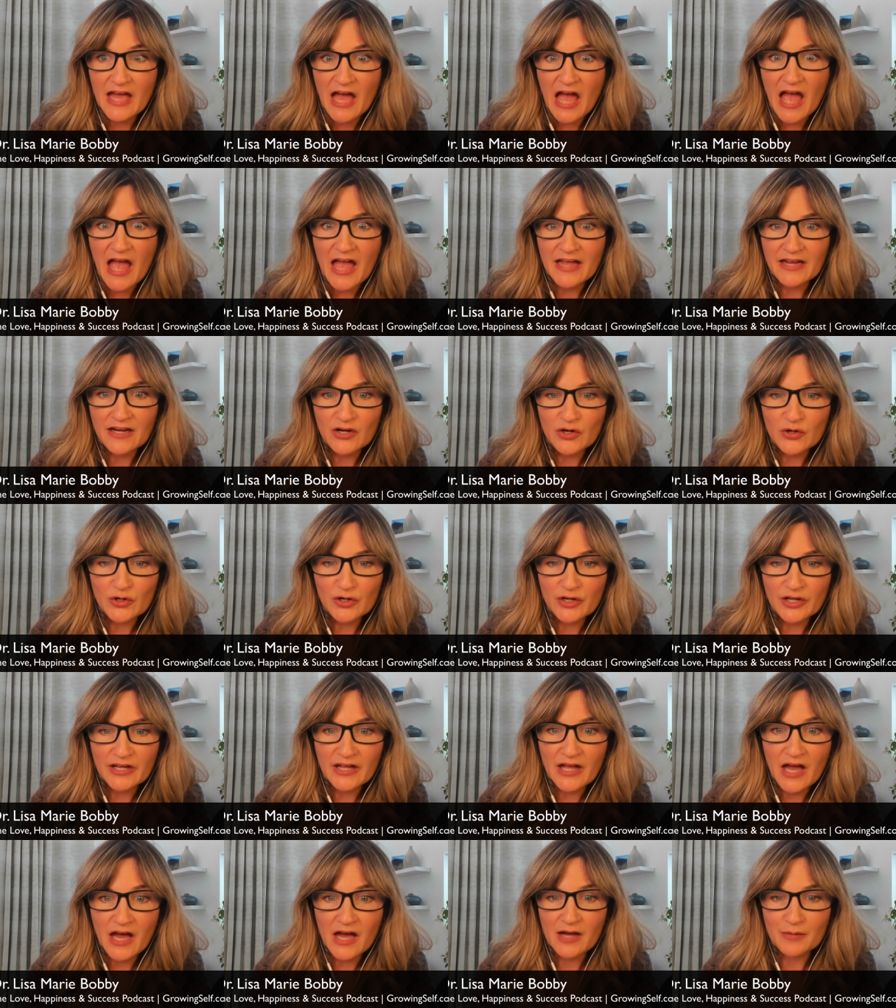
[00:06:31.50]

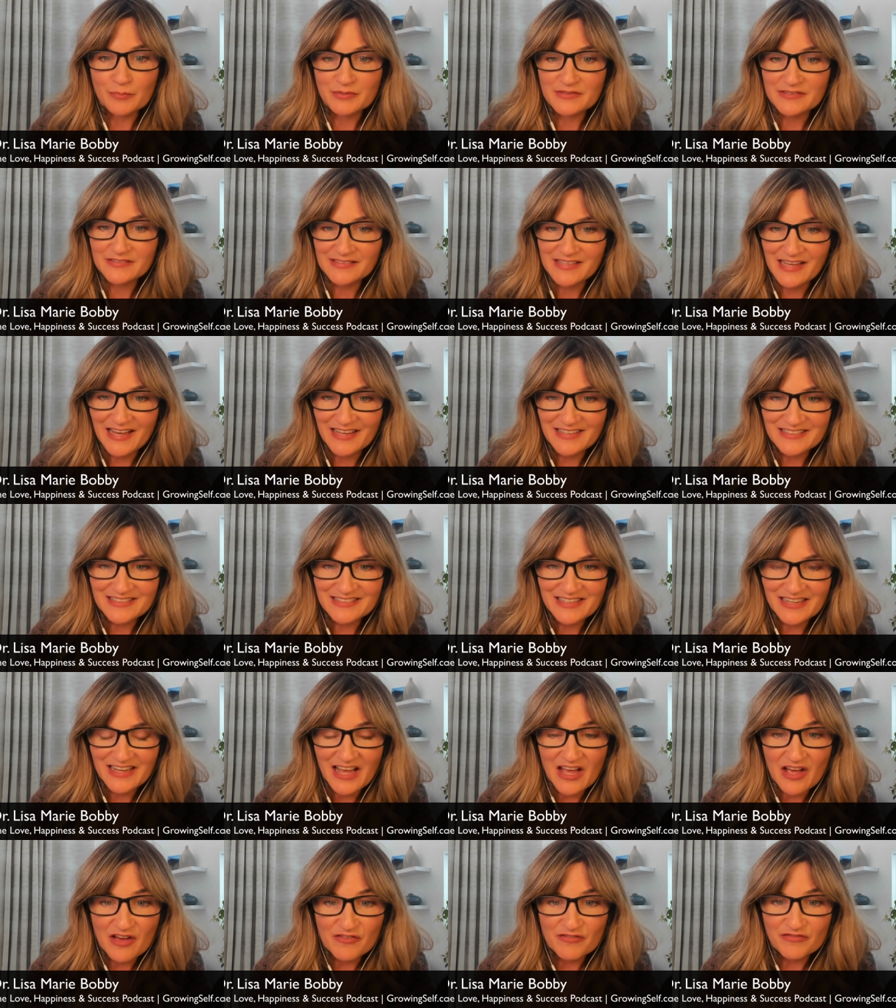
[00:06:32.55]
angry, upset,
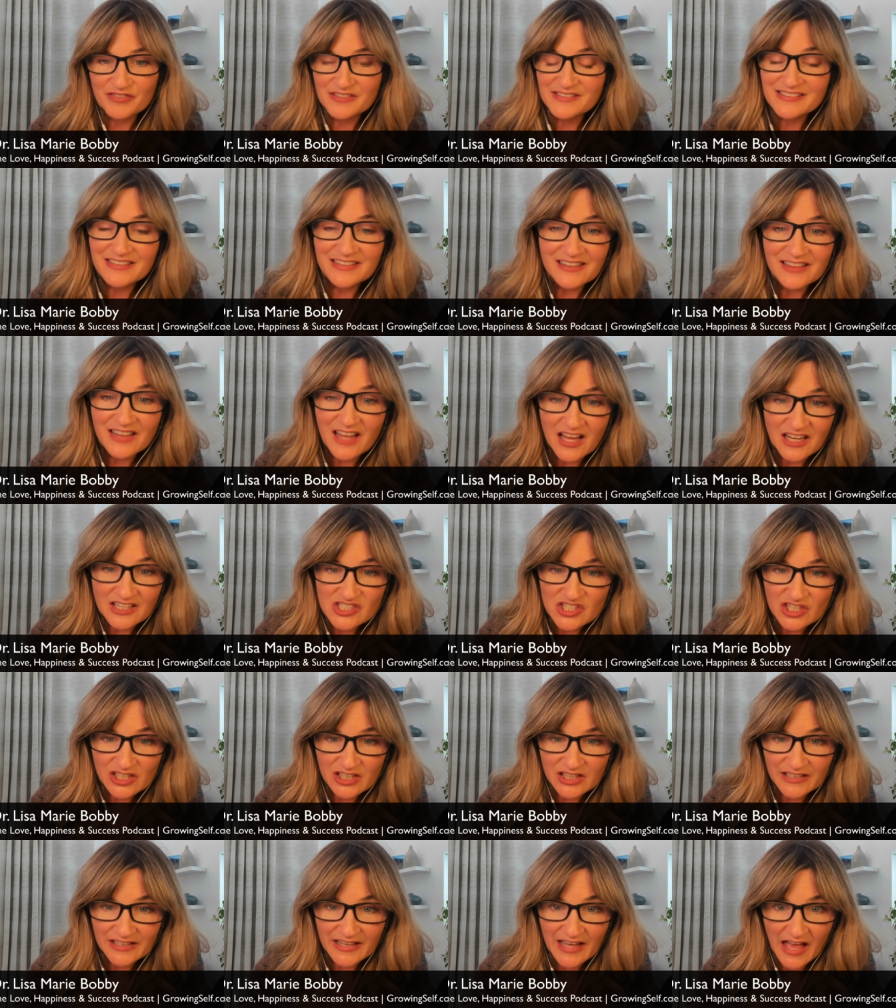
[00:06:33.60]

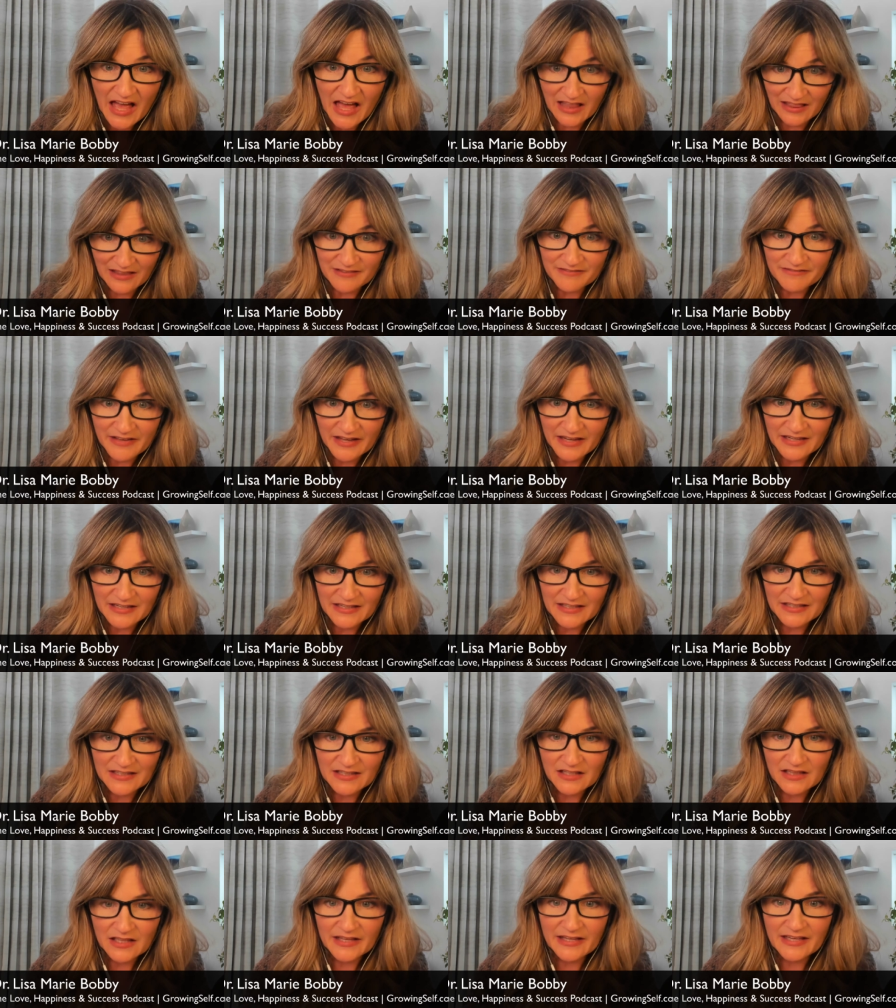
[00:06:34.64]
physiologically
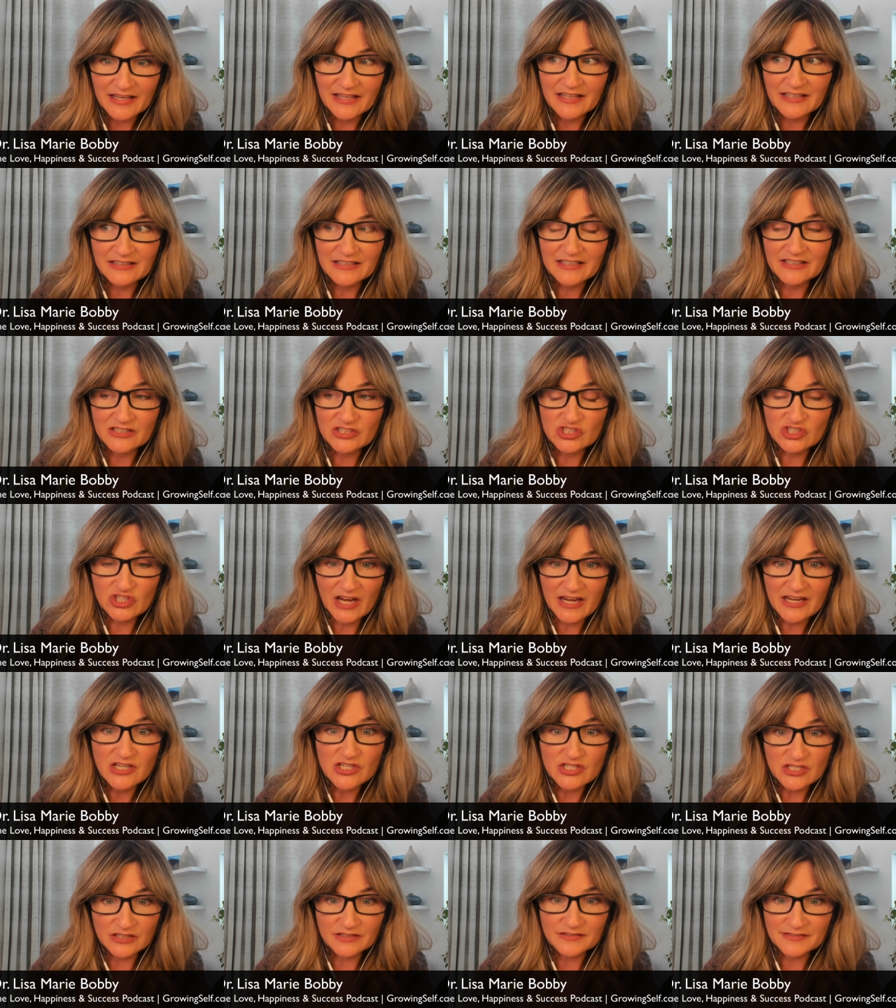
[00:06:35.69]
elevated, like it, it
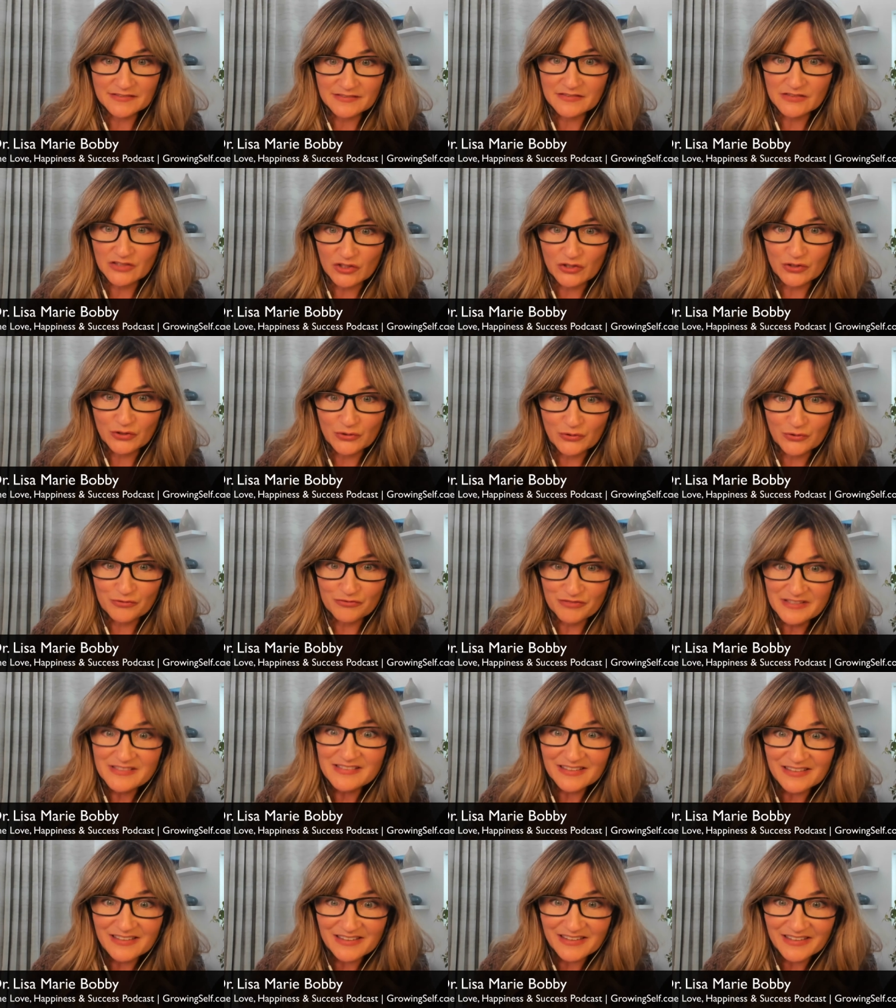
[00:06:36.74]
changes you
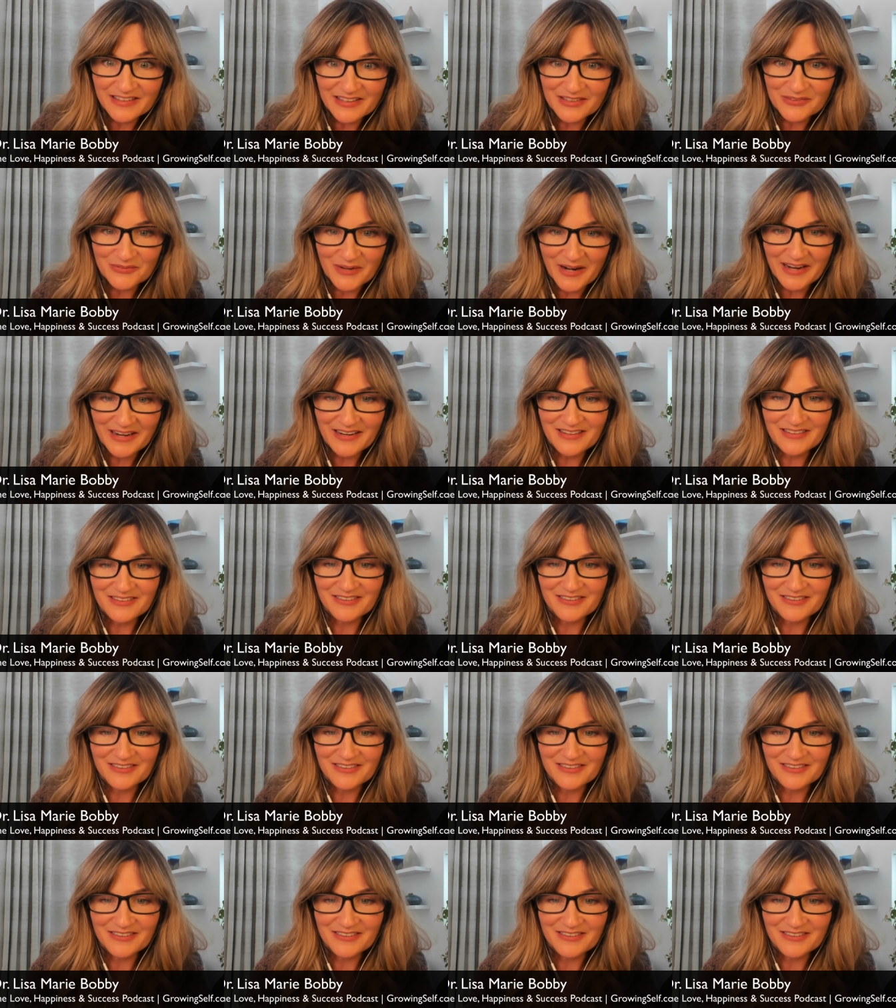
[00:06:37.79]
physically, right?